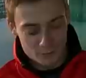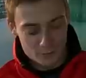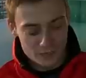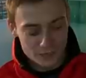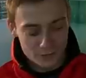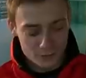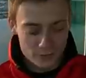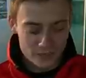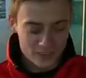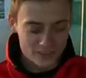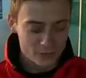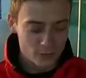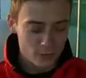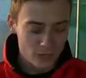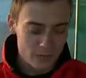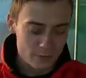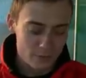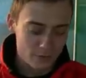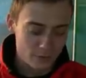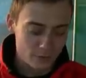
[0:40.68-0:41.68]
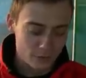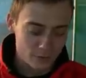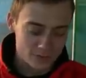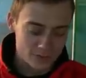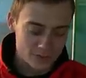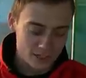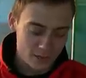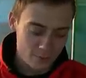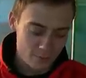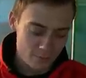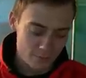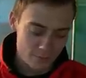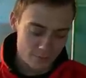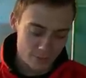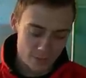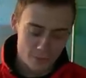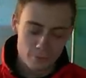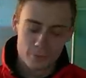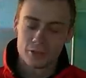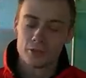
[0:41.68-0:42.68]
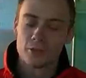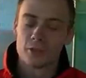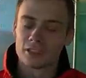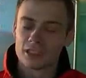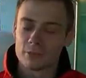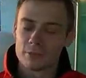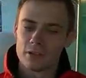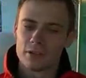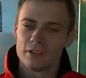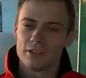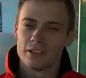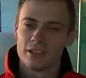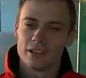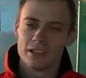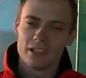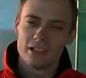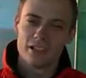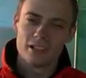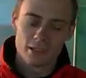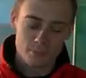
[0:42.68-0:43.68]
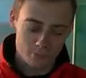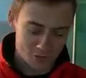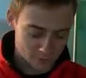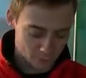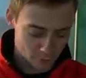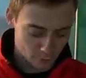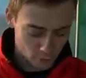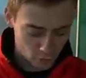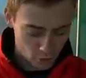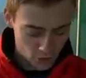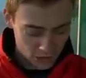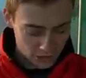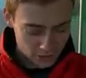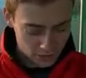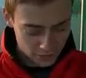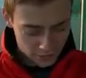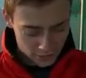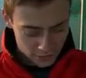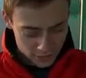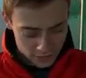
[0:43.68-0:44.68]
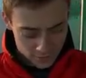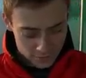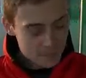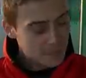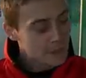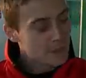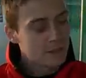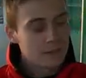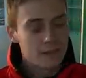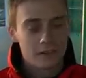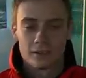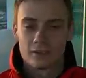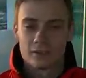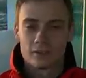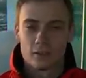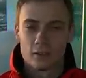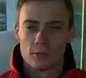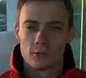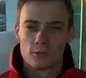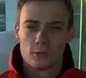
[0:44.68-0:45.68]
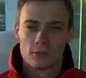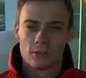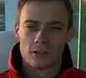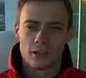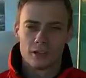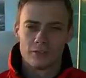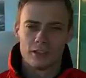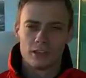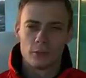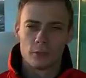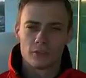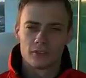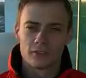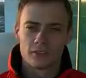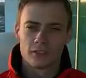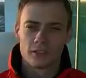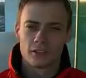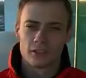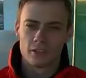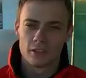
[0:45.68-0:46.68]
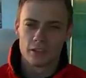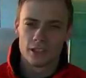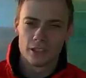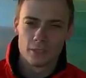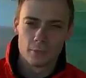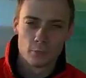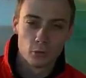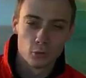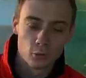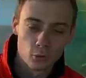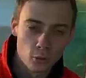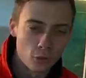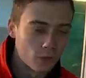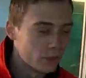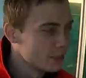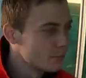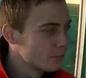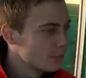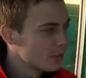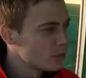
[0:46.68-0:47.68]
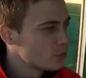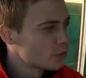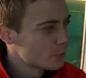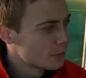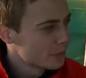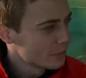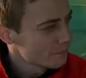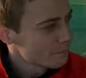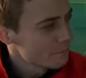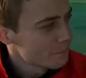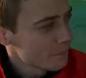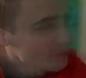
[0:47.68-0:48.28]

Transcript: we need to describe the first time we talked about the E L M S project. So I think it was uh, in Baudour in Belgium, yeah?